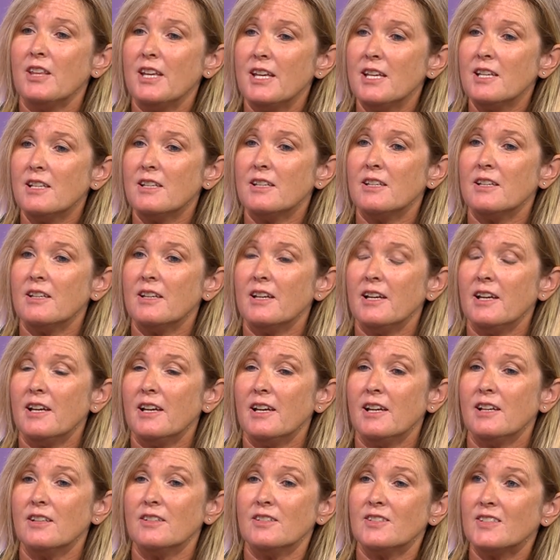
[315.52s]
think
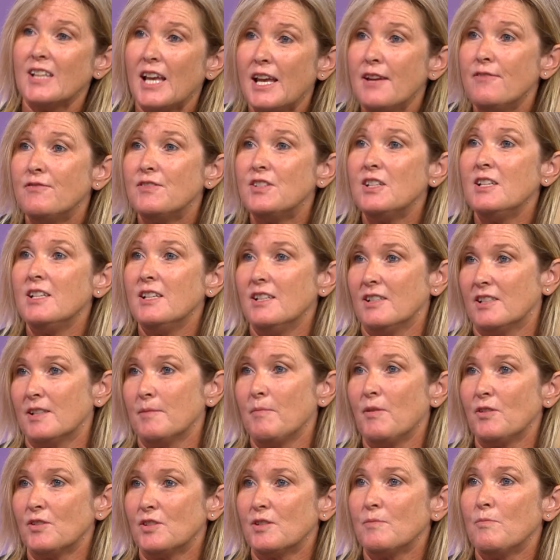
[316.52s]
safety is the
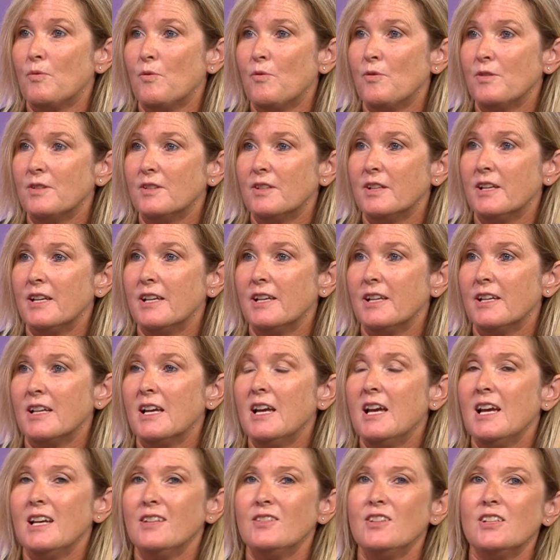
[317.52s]
most important thing.
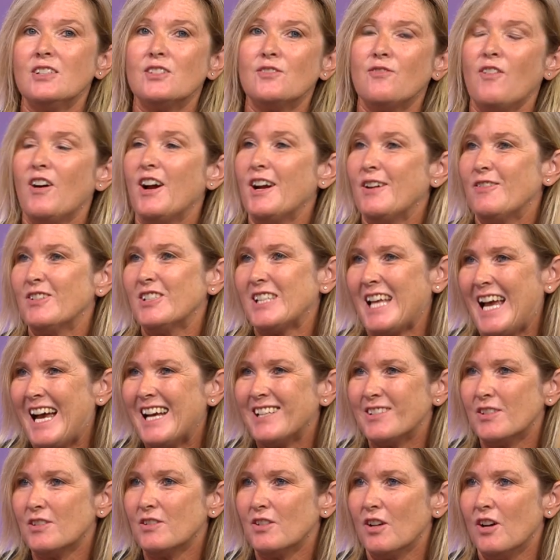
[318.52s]
This virus
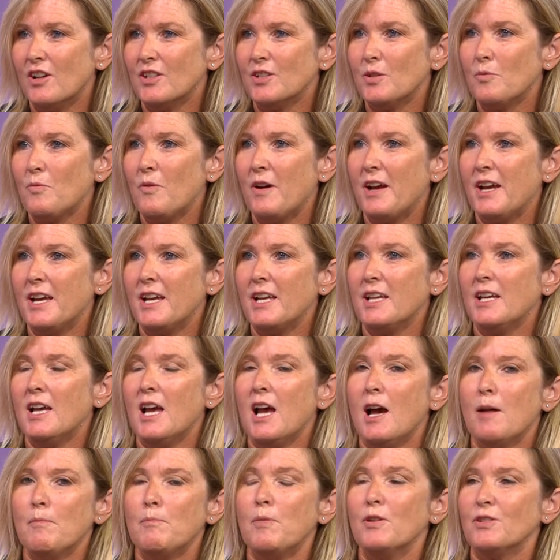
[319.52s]
hasn't gone away,
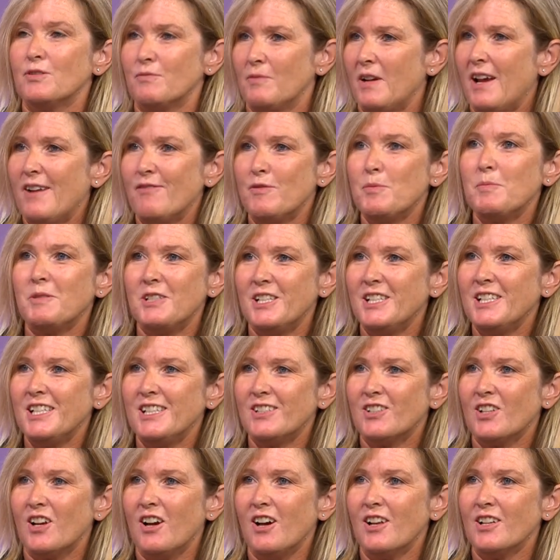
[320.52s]
but everybody
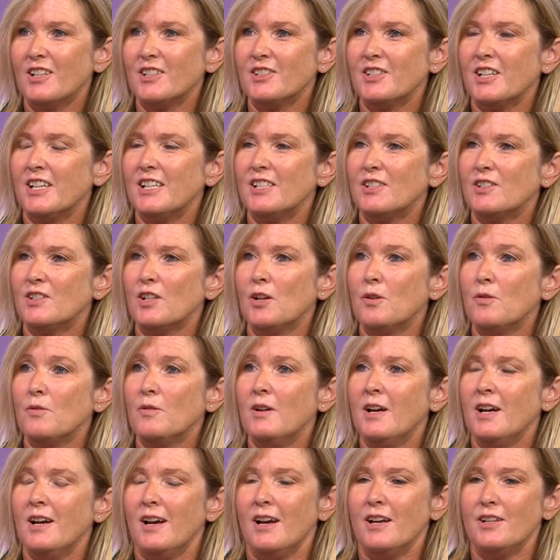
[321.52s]
needs a holiday. So,
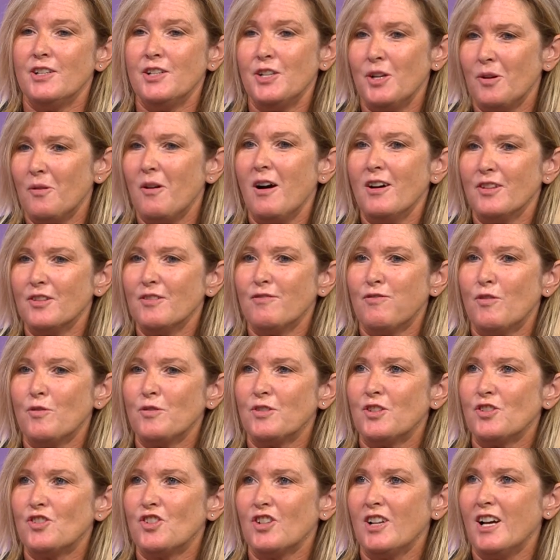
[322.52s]
you know, on the
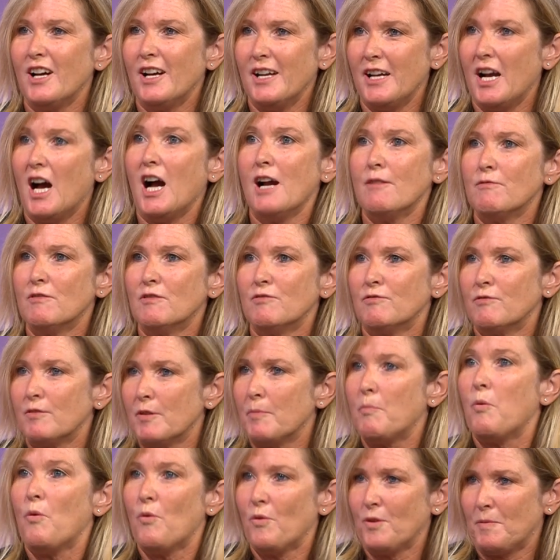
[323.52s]
4th of July, I will
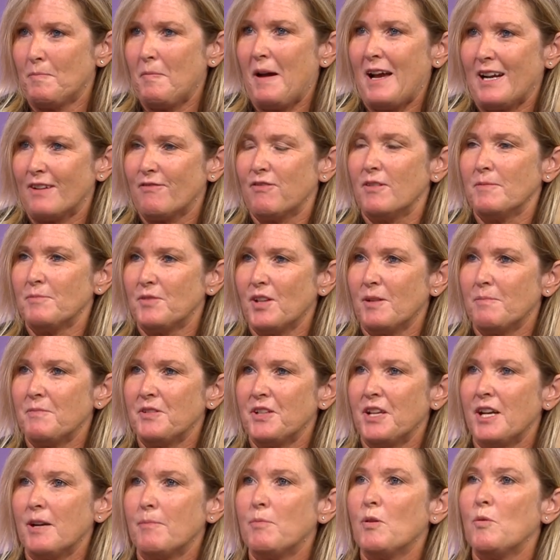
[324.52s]
report back from
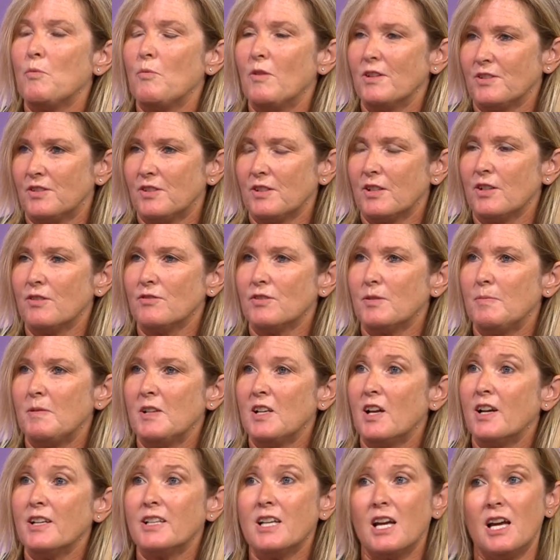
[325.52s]
Dublin Airport. What's it going to be
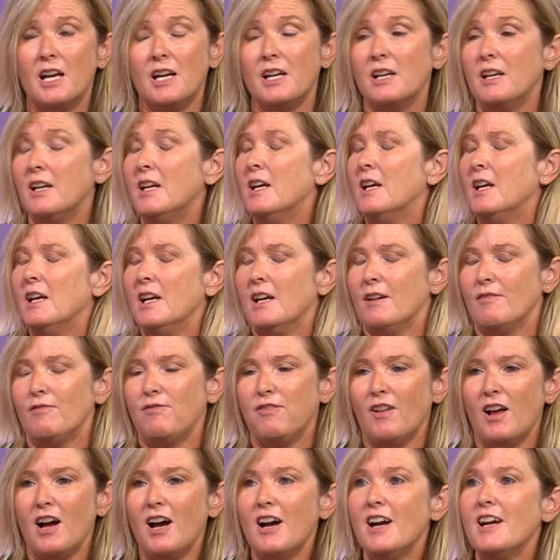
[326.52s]
like?
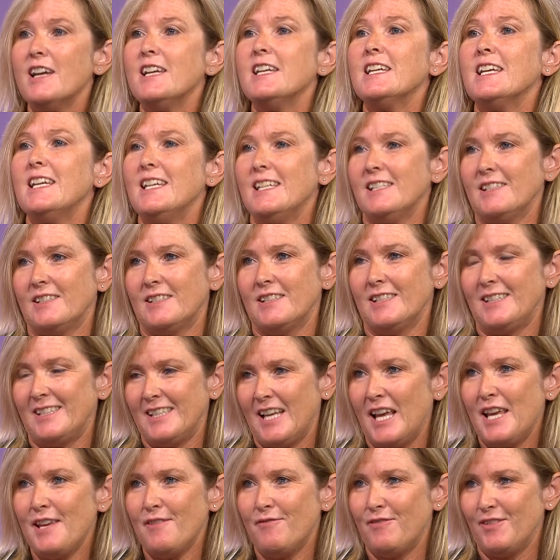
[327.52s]
Flying is the
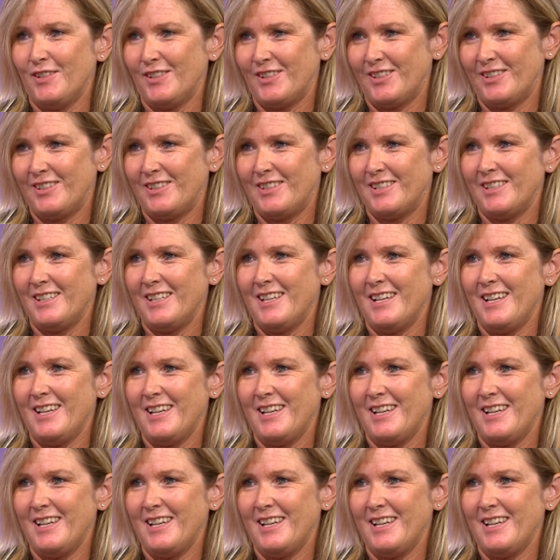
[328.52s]
safest